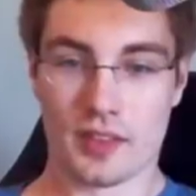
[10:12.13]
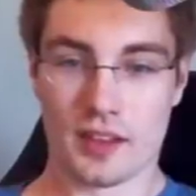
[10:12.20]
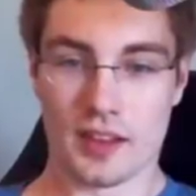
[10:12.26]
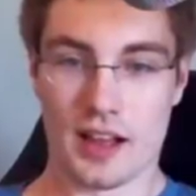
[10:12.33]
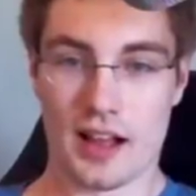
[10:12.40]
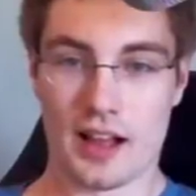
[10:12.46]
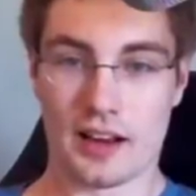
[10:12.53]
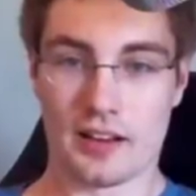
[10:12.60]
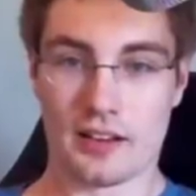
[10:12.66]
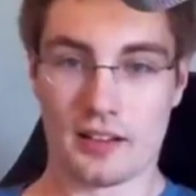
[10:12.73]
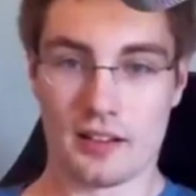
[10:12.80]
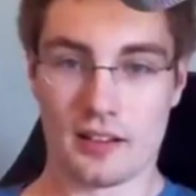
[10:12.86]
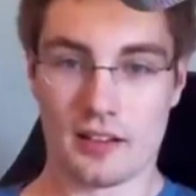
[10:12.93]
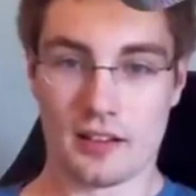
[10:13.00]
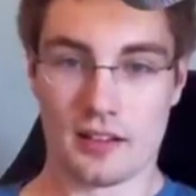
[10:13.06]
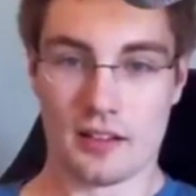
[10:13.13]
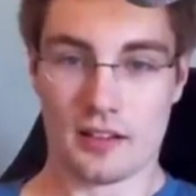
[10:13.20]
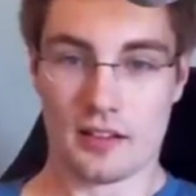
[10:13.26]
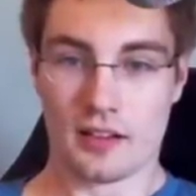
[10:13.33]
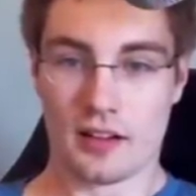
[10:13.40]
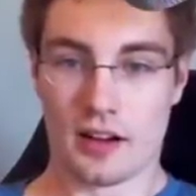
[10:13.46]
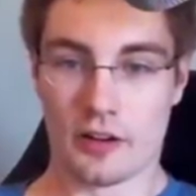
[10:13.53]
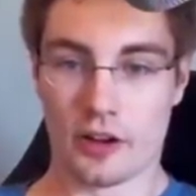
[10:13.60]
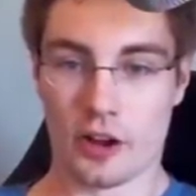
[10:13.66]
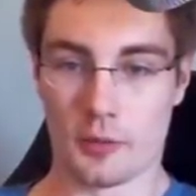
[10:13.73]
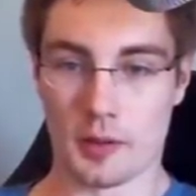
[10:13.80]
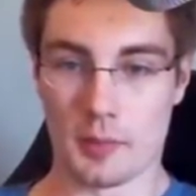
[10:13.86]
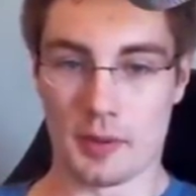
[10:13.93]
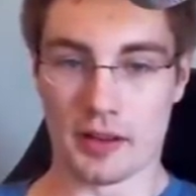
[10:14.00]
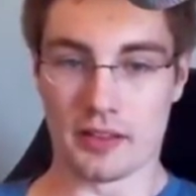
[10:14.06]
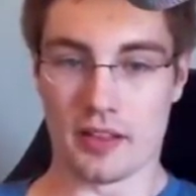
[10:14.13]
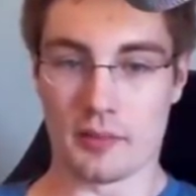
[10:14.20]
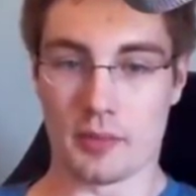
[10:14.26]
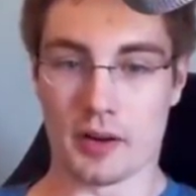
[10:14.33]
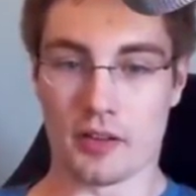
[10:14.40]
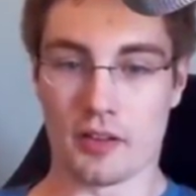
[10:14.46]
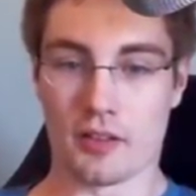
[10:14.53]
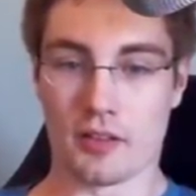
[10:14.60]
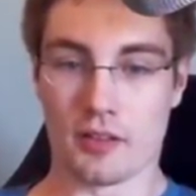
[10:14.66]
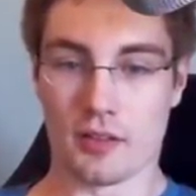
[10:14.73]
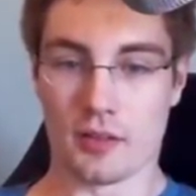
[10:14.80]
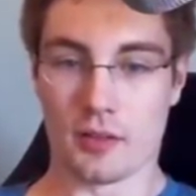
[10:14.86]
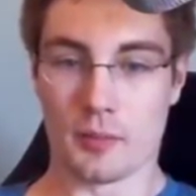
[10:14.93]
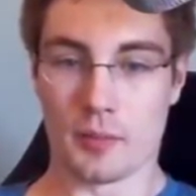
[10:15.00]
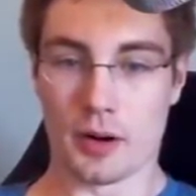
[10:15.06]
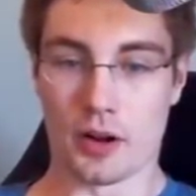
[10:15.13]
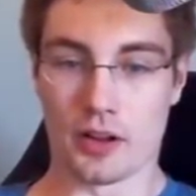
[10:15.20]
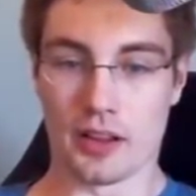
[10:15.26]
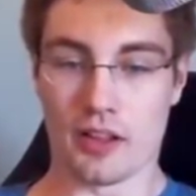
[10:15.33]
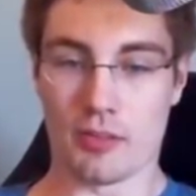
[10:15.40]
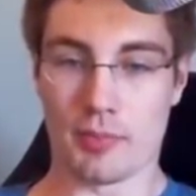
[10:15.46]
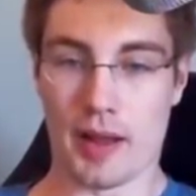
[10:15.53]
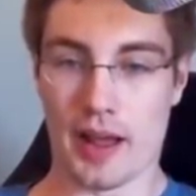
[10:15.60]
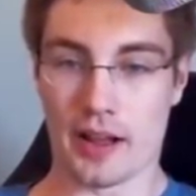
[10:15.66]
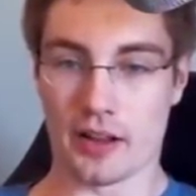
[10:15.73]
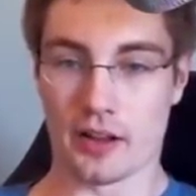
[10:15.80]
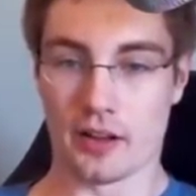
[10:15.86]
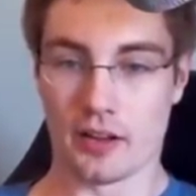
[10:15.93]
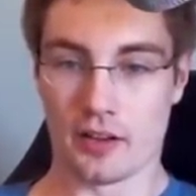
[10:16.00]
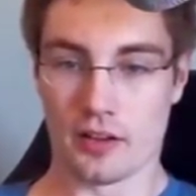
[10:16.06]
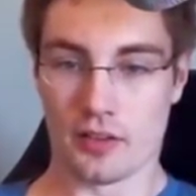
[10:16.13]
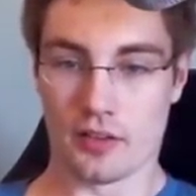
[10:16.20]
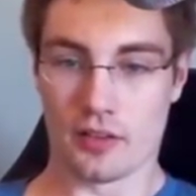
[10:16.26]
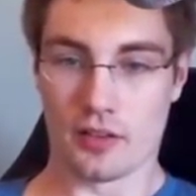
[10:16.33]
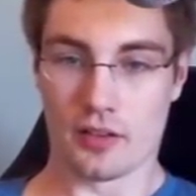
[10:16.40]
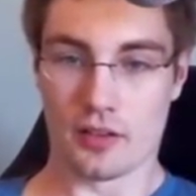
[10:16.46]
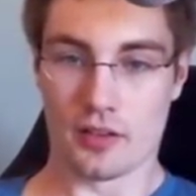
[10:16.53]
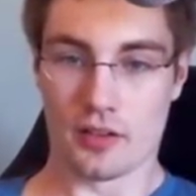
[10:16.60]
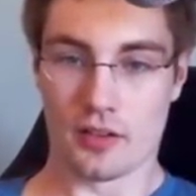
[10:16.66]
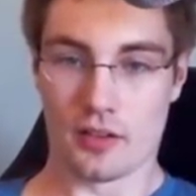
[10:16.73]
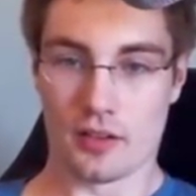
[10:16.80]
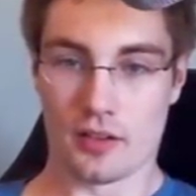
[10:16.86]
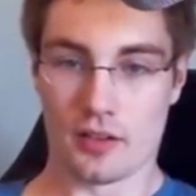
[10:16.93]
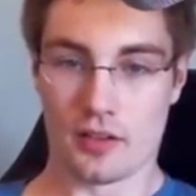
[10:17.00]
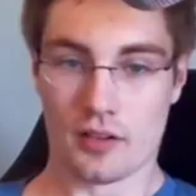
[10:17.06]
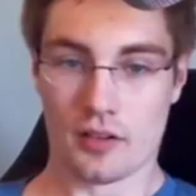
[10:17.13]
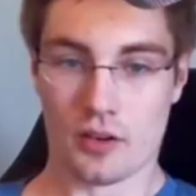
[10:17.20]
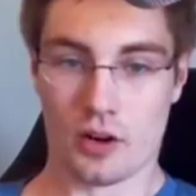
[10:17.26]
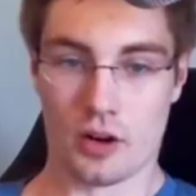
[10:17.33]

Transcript: God, I really hope they bring bring bring all this back. Mm -hmm.